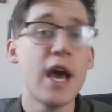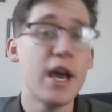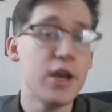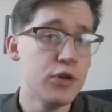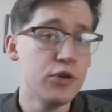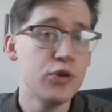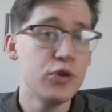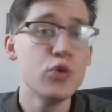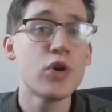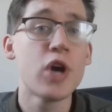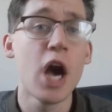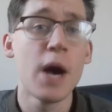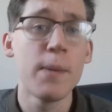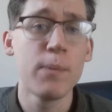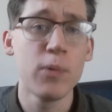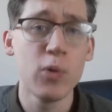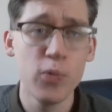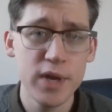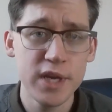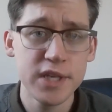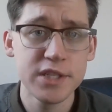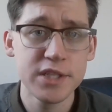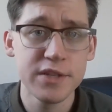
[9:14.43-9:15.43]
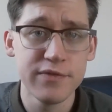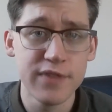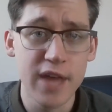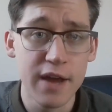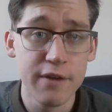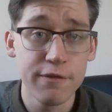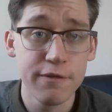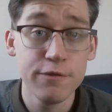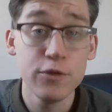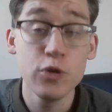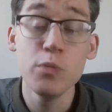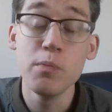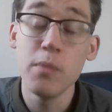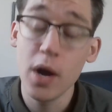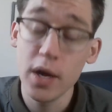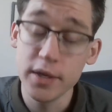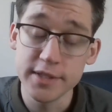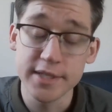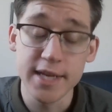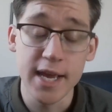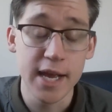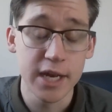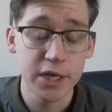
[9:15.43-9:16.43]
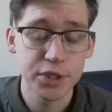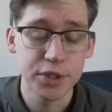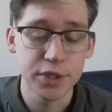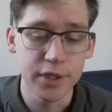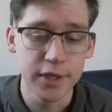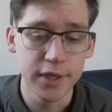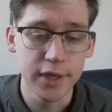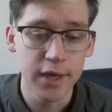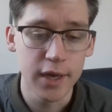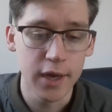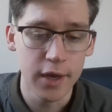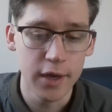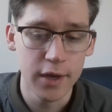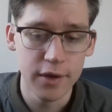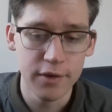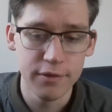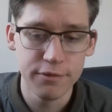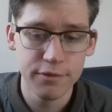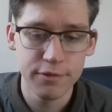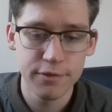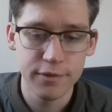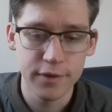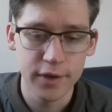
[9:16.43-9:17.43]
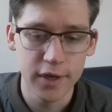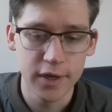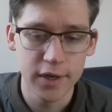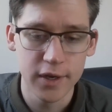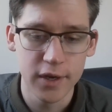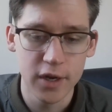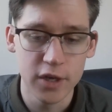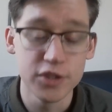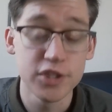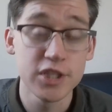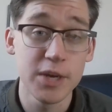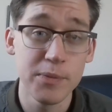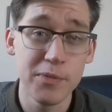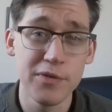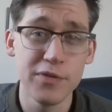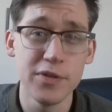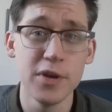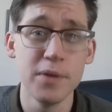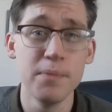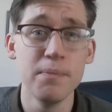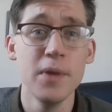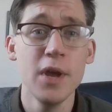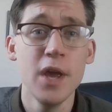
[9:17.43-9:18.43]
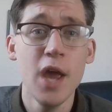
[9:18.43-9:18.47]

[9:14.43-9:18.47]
You do a couple weeks of that, a few months actually, of on some of them,